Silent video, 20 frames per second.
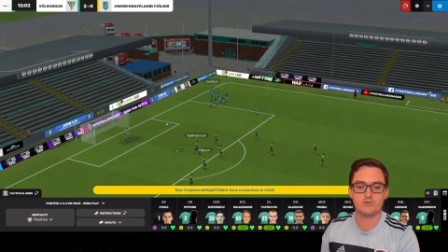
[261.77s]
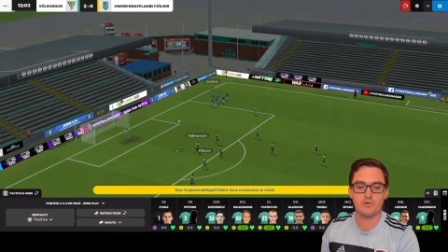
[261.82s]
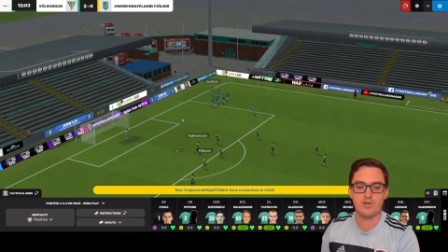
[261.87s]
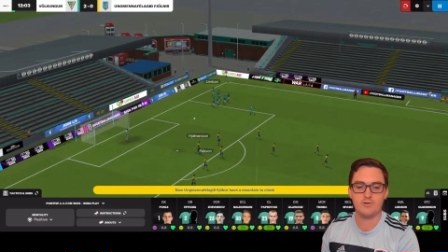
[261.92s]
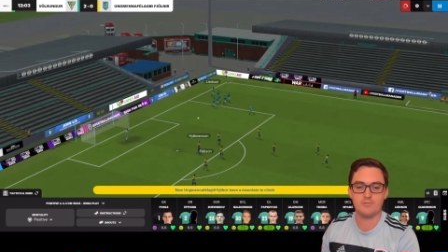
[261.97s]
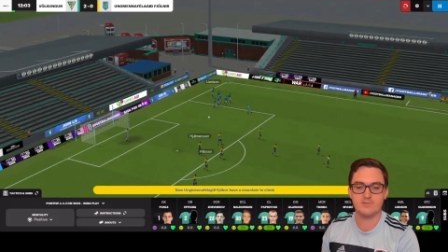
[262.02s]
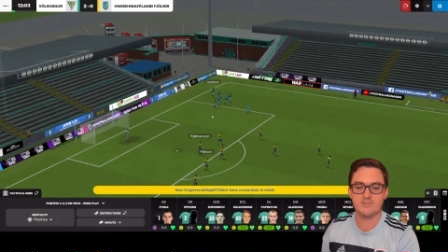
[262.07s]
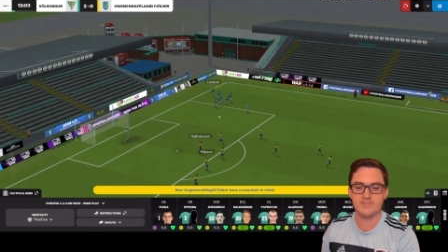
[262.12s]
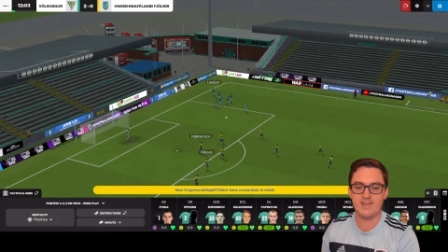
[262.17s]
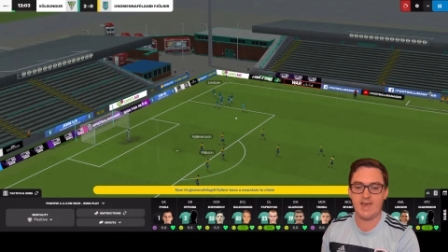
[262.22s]

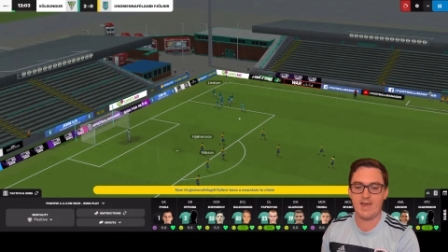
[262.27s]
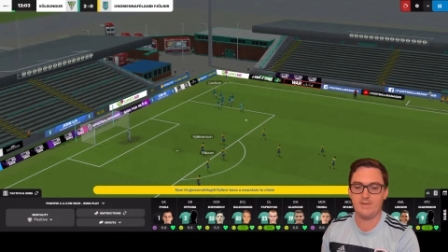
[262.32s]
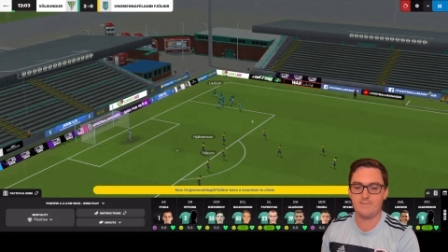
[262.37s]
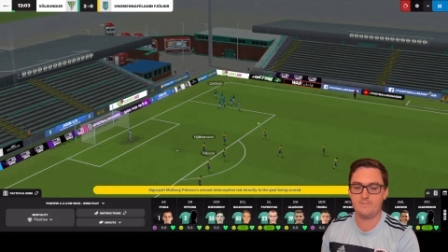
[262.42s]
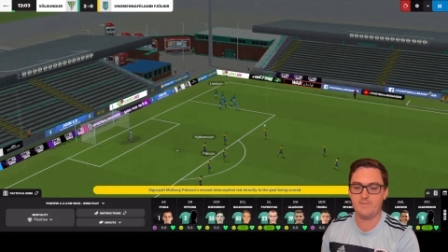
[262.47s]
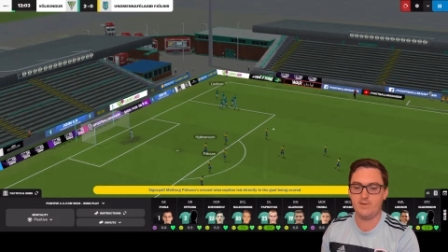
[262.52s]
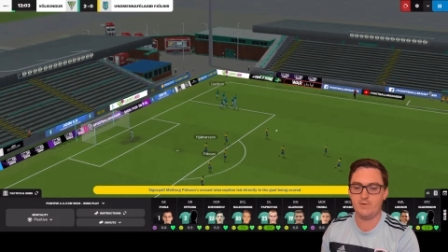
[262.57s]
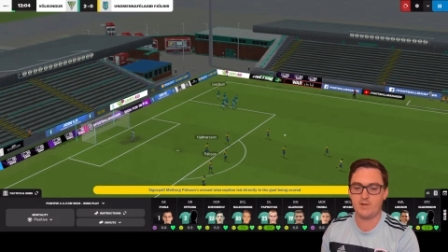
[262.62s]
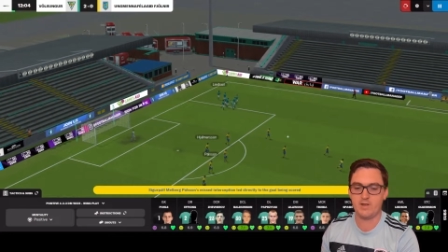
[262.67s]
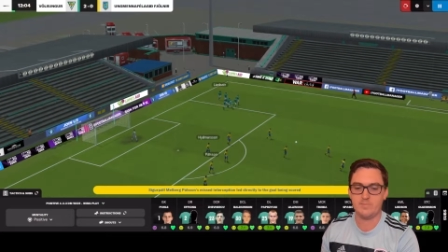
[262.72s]
Drills
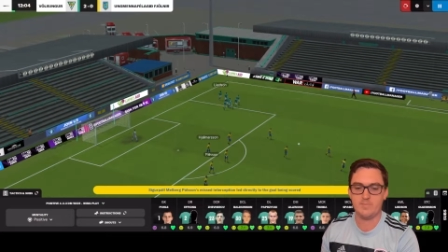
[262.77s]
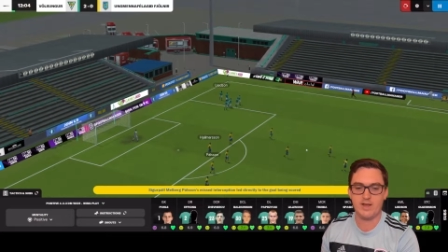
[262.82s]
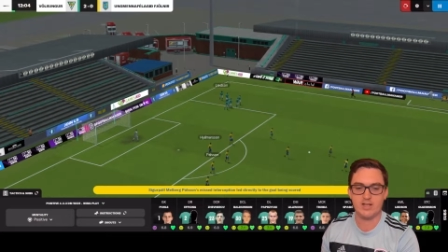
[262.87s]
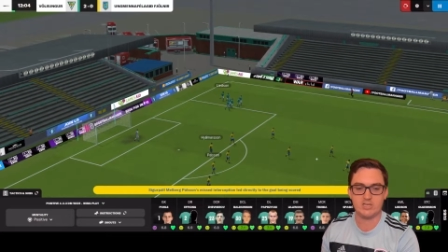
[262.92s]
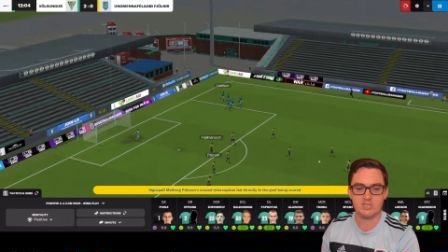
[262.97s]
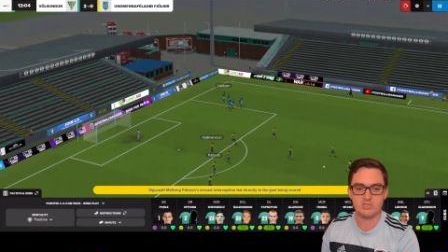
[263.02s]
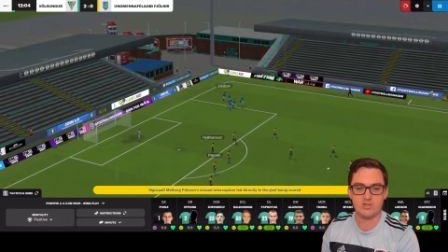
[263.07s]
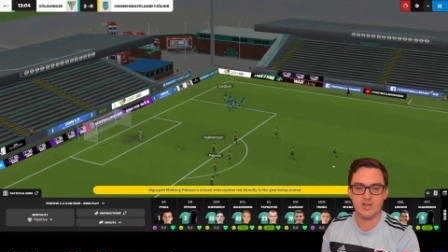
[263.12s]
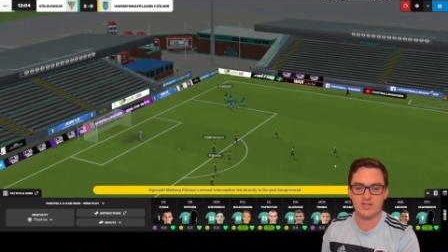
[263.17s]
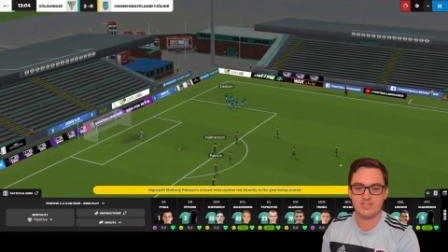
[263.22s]
that very
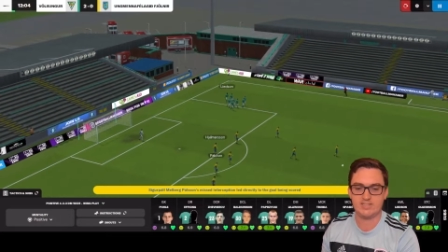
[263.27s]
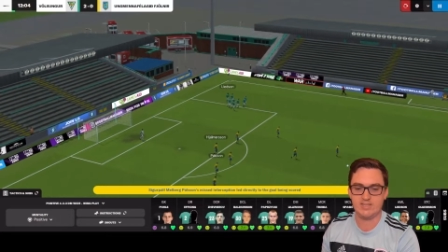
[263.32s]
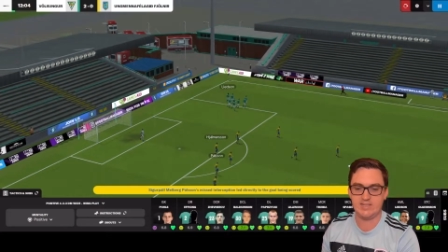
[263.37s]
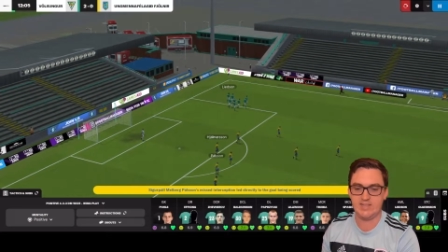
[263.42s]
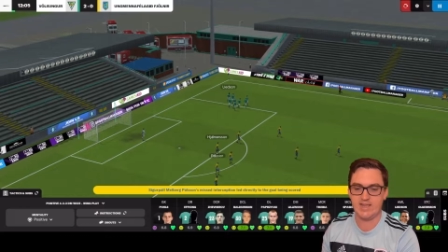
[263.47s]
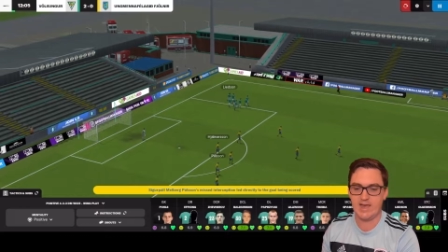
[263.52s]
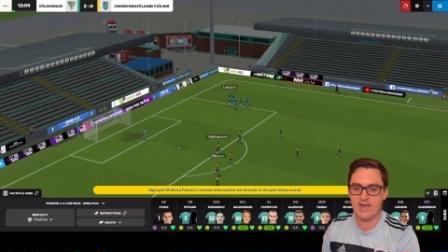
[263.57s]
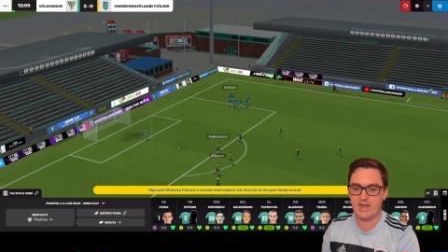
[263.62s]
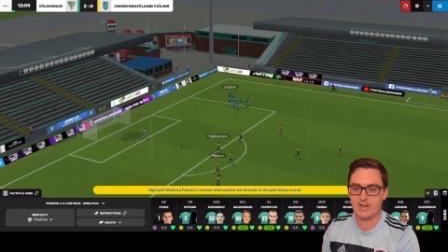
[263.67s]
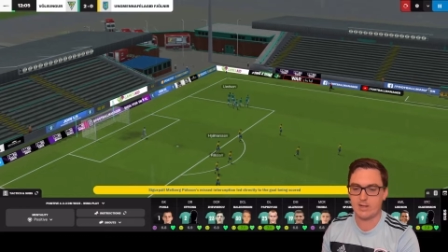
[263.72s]
much like
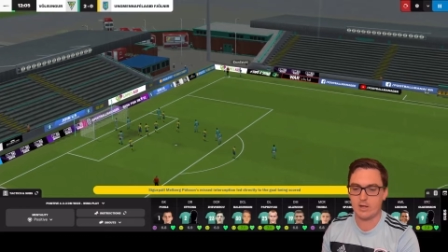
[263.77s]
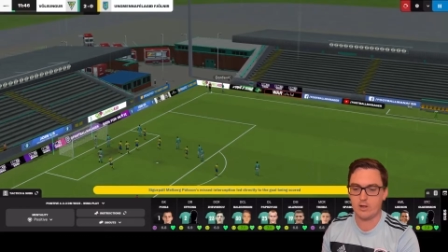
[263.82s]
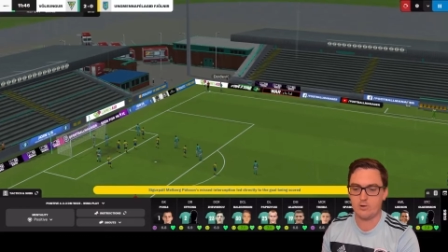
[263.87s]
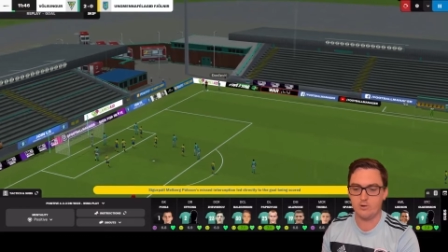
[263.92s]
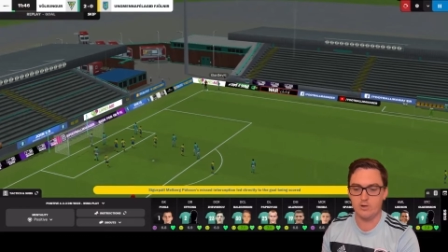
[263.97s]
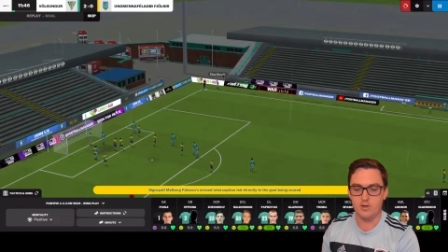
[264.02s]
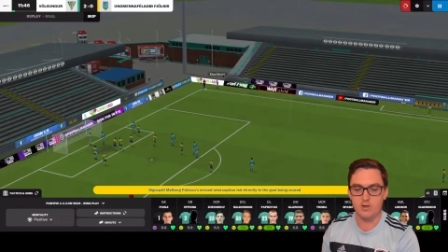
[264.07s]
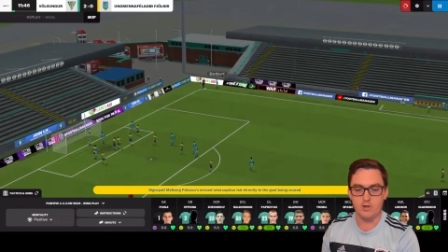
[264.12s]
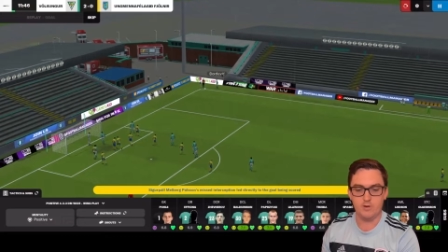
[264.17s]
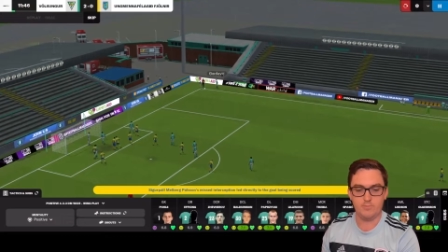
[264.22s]

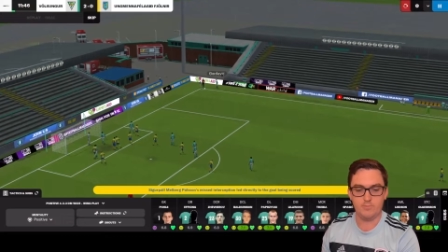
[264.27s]
Thiago